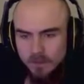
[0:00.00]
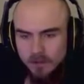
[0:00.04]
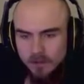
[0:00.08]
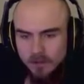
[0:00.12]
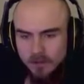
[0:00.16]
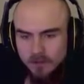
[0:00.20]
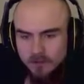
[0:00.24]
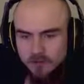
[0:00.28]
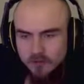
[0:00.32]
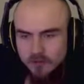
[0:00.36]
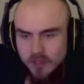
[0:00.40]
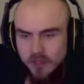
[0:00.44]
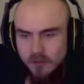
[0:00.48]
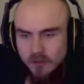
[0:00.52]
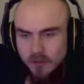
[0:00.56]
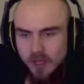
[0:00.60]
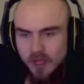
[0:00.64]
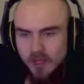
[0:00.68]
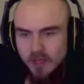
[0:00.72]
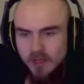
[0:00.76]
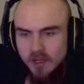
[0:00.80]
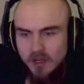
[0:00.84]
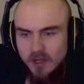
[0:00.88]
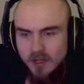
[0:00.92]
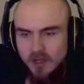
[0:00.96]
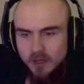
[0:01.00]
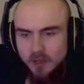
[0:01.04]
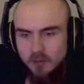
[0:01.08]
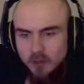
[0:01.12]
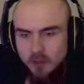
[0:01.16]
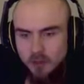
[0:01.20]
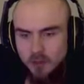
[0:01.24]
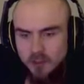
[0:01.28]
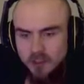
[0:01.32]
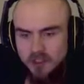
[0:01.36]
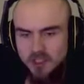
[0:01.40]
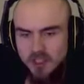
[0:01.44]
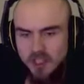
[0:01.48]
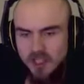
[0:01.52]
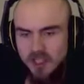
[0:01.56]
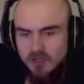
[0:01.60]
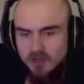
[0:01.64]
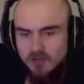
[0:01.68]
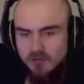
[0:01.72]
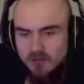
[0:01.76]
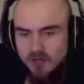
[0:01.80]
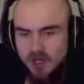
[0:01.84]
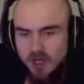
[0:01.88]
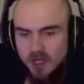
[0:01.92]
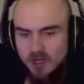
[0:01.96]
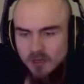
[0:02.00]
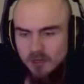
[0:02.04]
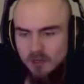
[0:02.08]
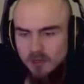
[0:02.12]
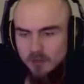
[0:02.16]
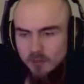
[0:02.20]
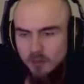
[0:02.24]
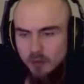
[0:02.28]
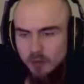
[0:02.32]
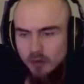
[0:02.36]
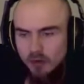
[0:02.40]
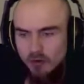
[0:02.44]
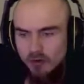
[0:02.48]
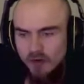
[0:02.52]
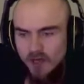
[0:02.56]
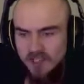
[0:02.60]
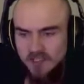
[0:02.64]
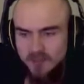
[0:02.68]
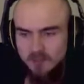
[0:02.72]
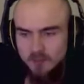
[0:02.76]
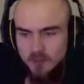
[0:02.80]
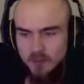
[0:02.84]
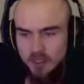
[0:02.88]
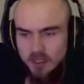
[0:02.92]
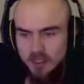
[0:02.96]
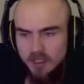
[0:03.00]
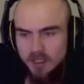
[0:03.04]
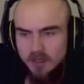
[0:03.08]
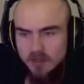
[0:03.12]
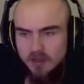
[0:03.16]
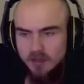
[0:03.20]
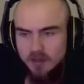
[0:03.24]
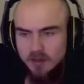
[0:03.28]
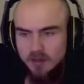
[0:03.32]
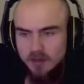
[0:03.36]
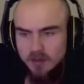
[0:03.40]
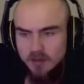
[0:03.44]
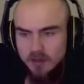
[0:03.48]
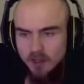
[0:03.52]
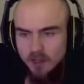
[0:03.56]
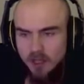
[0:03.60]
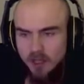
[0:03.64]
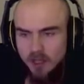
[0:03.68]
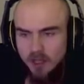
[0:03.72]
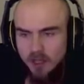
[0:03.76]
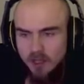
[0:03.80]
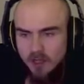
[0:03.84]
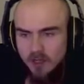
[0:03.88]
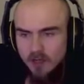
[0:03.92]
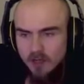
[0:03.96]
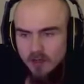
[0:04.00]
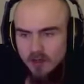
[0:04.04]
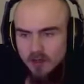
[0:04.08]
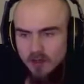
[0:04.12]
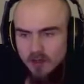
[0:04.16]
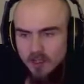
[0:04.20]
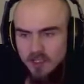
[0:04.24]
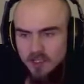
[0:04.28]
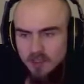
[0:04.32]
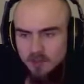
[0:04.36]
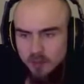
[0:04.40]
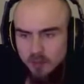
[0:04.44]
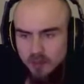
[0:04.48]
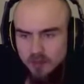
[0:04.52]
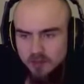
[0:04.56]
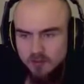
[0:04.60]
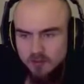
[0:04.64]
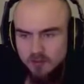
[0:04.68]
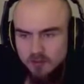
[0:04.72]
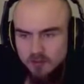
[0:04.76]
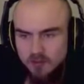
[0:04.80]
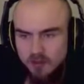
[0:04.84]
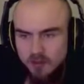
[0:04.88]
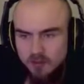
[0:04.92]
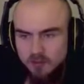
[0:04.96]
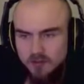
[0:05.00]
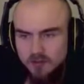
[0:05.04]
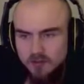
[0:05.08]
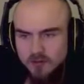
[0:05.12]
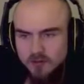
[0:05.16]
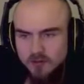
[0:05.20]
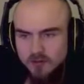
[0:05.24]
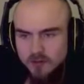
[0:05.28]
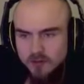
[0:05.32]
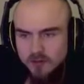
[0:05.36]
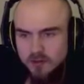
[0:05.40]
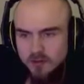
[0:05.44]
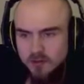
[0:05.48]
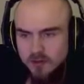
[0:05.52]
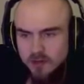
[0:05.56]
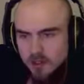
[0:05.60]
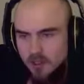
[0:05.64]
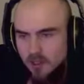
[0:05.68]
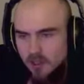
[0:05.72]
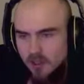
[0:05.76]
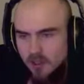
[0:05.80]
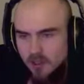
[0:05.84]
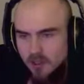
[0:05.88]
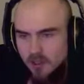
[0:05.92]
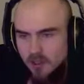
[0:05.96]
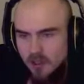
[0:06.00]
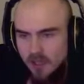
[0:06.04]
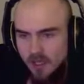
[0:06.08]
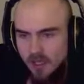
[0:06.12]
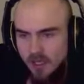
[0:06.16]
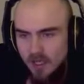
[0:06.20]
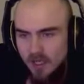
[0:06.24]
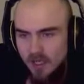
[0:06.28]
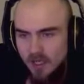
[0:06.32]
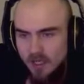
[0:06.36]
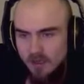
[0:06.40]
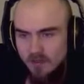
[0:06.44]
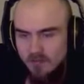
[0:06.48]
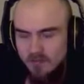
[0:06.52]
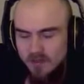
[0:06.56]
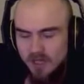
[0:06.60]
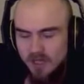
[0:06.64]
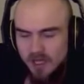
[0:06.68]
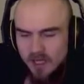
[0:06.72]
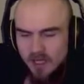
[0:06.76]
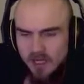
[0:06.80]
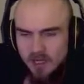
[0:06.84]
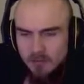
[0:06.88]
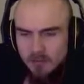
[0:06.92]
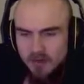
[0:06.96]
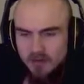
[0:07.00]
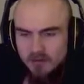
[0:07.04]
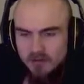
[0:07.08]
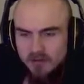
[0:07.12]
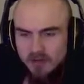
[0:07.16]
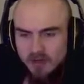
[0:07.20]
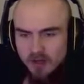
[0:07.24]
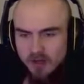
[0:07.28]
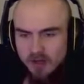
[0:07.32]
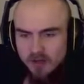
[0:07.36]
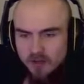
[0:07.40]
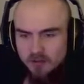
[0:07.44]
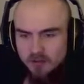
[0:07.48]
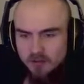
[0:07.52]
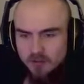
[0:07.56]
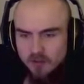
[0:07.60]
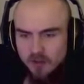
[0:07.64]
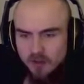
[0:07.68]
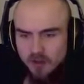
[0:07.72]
So anyway, the more chain you've got, the more XP each monster drops. And that can be fairly useful.